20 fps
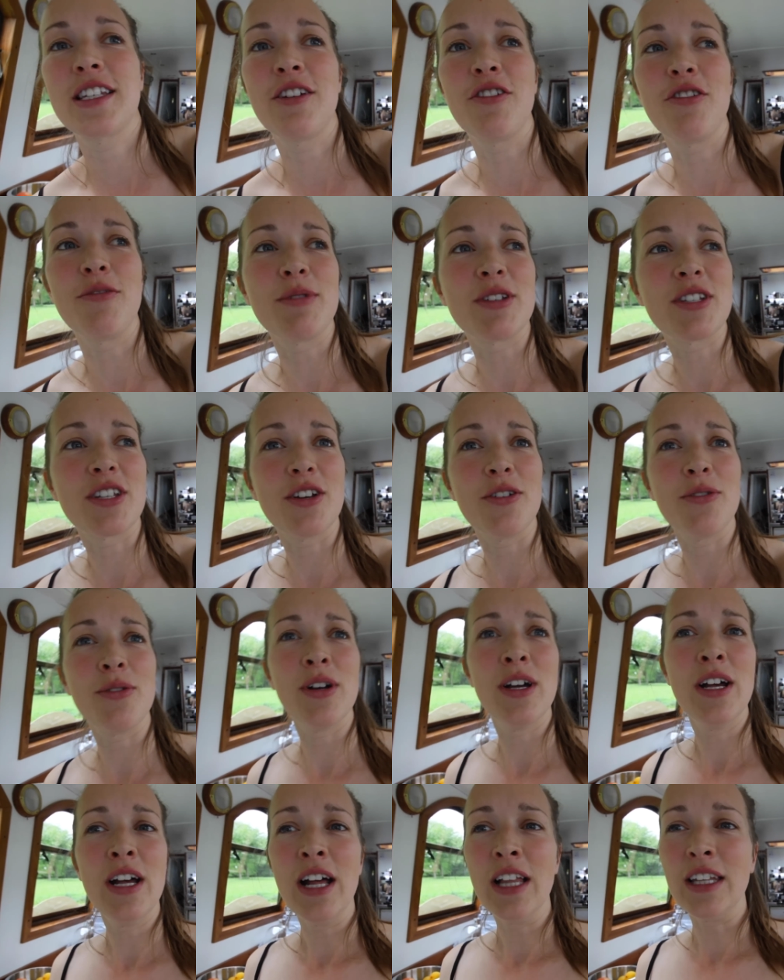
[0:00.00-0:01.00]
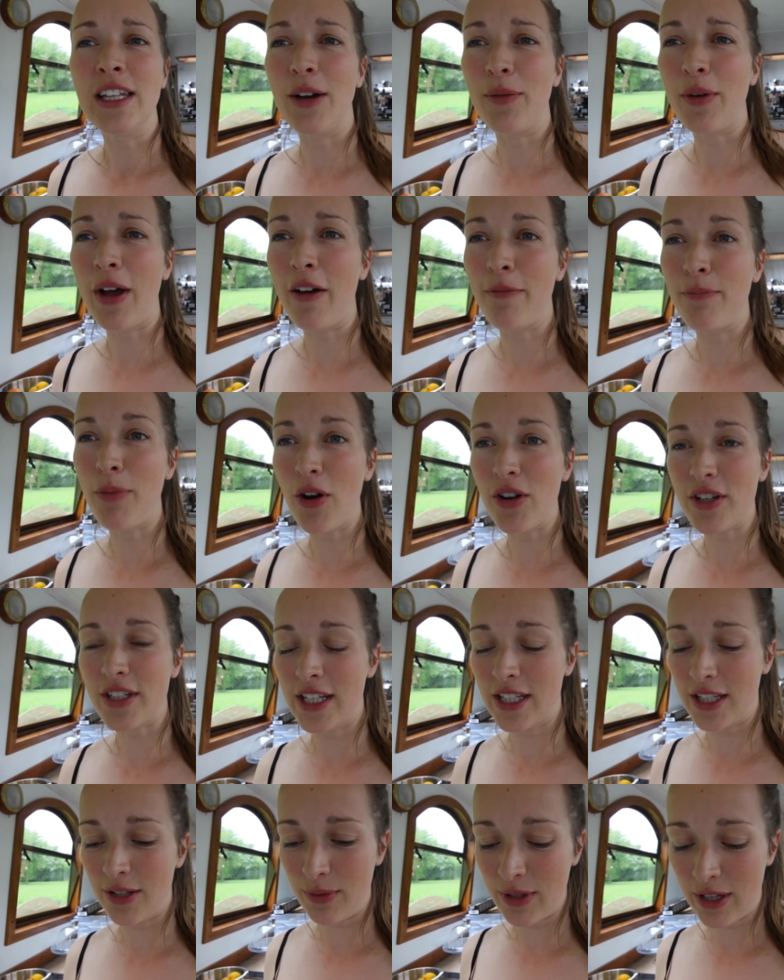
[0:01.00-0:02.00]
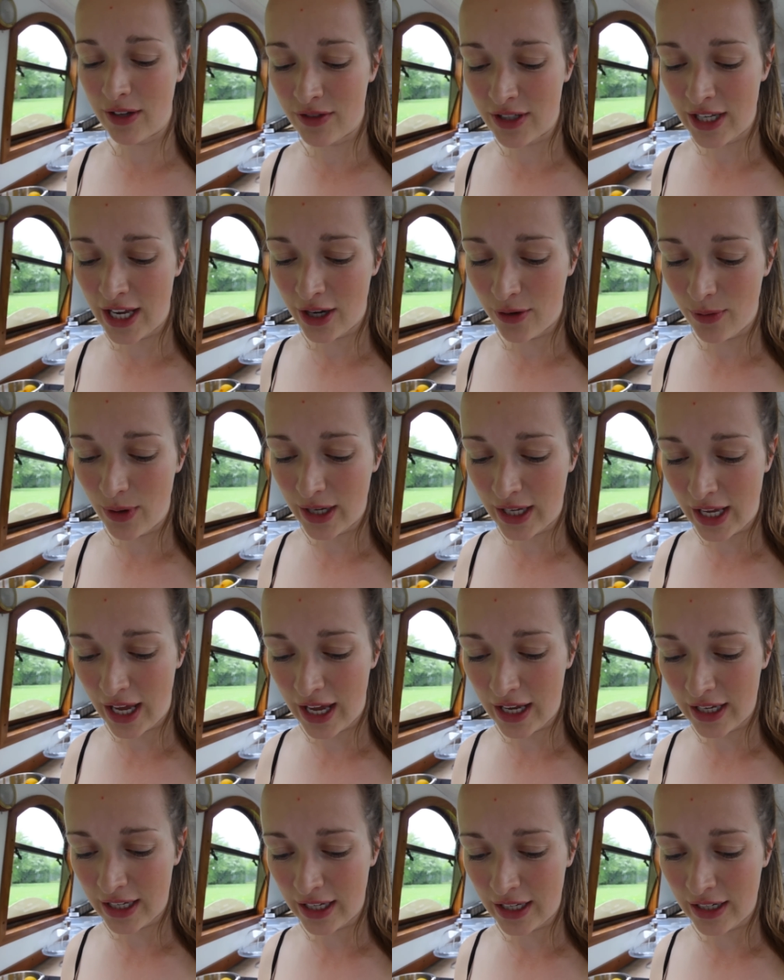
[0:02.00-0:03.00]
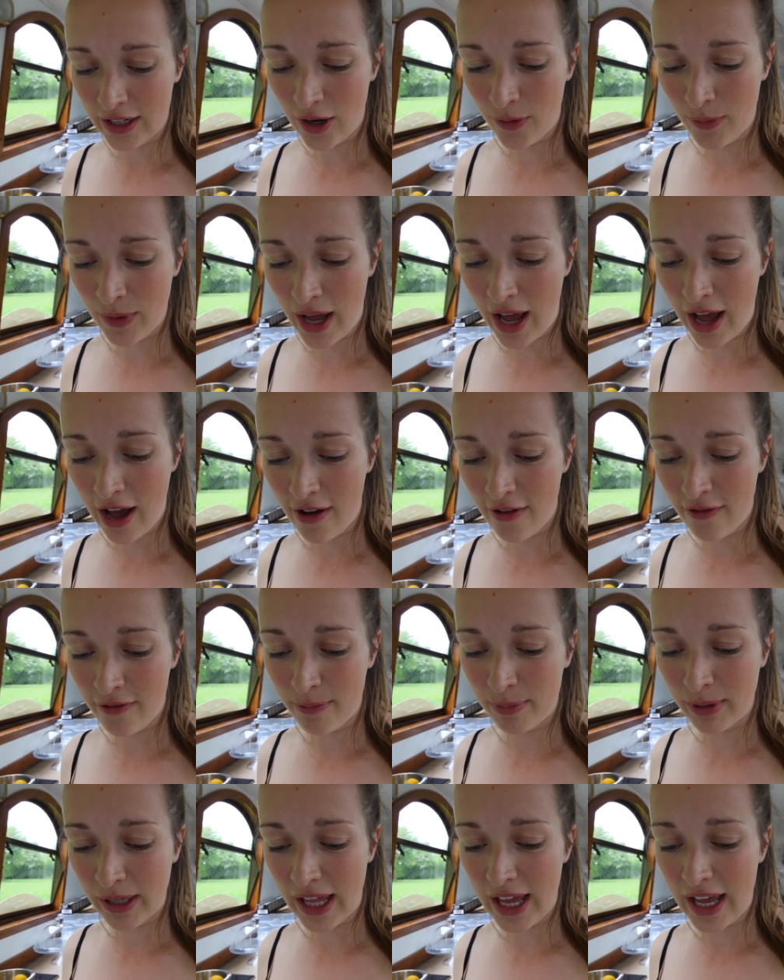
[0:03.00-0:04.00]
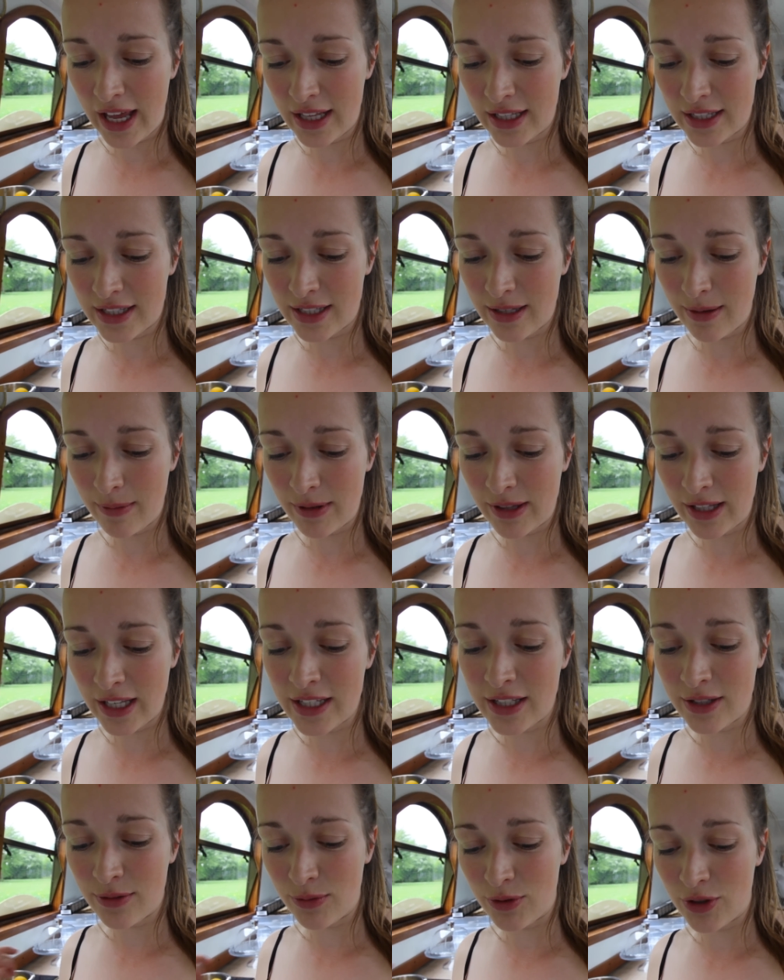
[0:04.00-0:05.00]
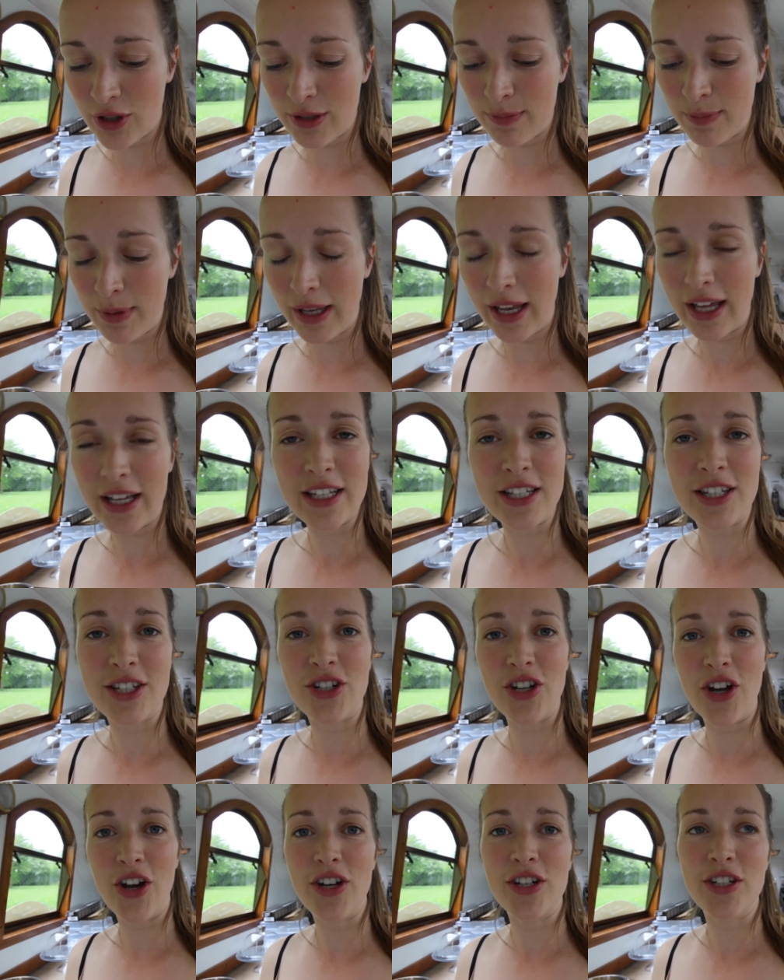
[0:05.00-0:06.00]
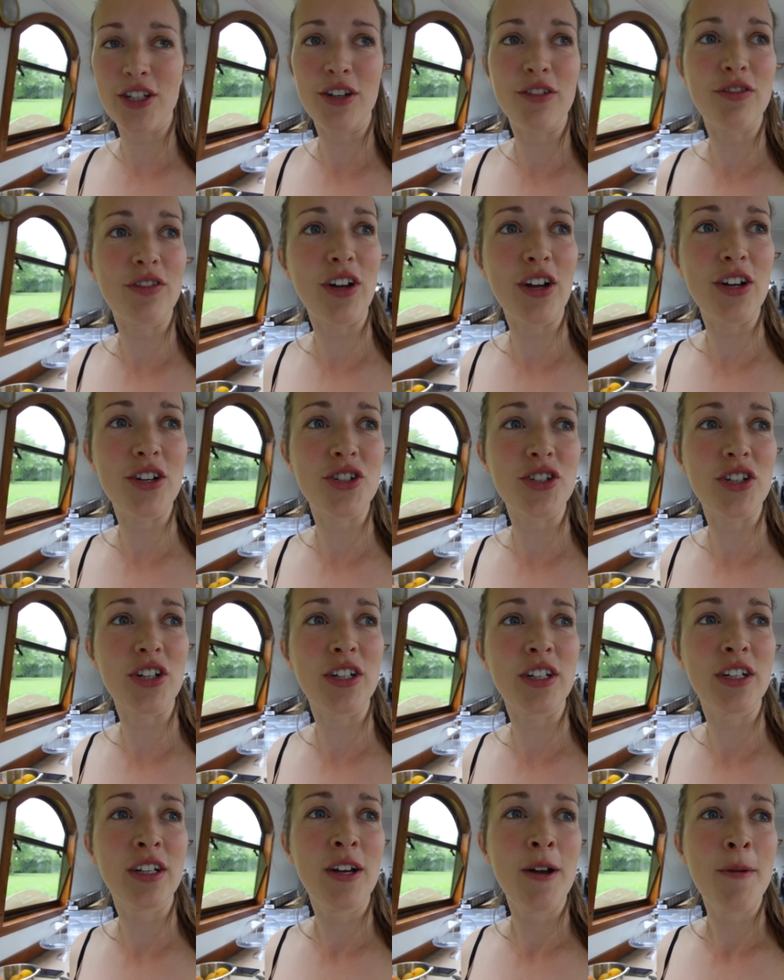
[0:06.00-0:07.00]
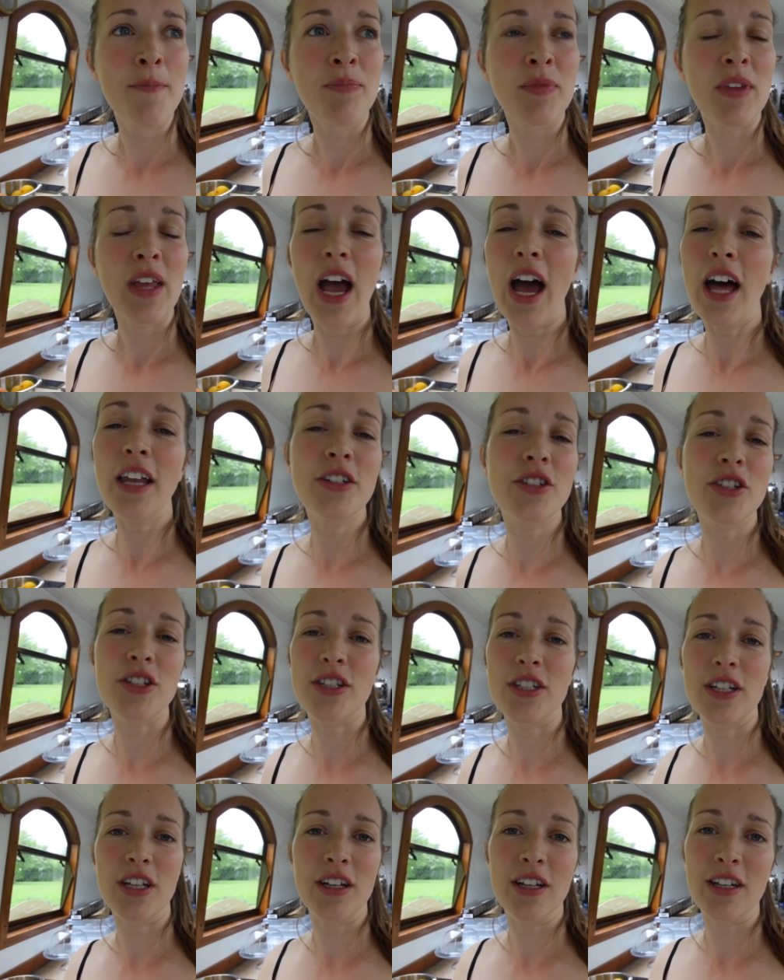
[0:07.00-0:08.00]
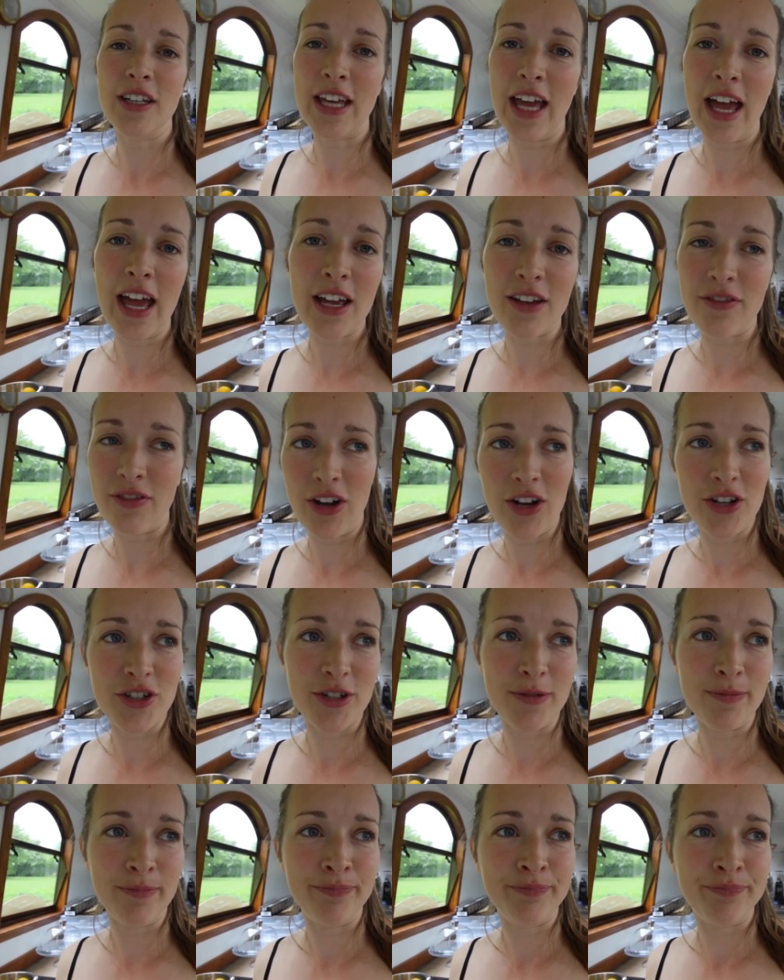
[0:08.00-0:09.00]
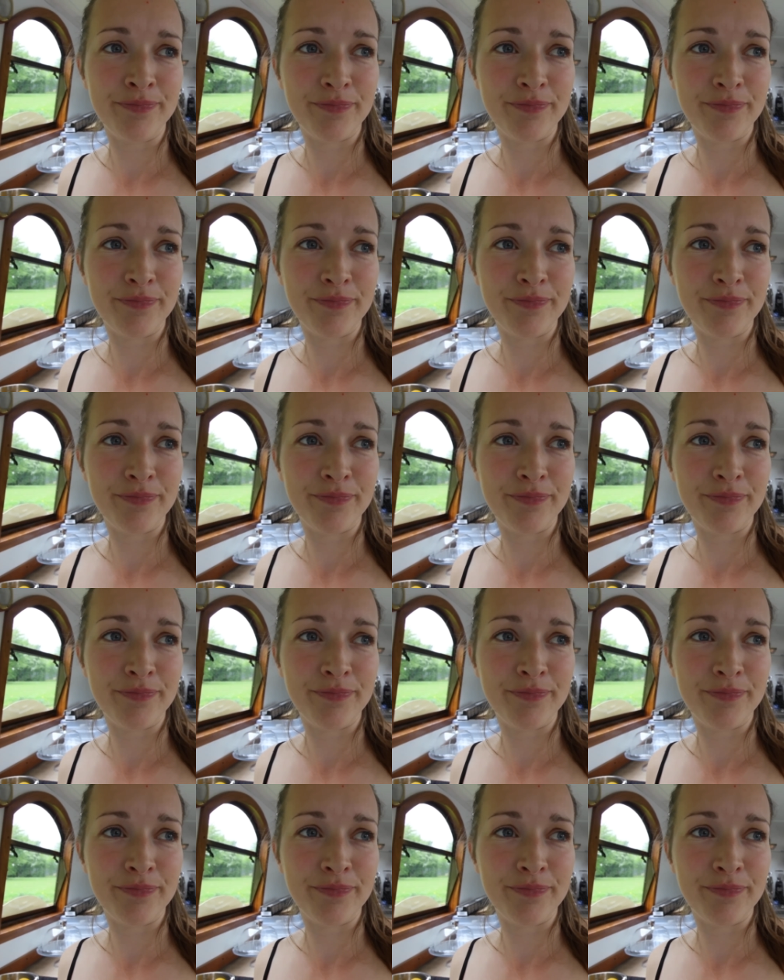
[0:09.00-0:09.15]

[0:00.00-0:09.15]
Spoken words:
tiramisu. Like, we have boxes that we give takeaway cake in, and we have plates. This would just be like a sturdier version and just a cake version.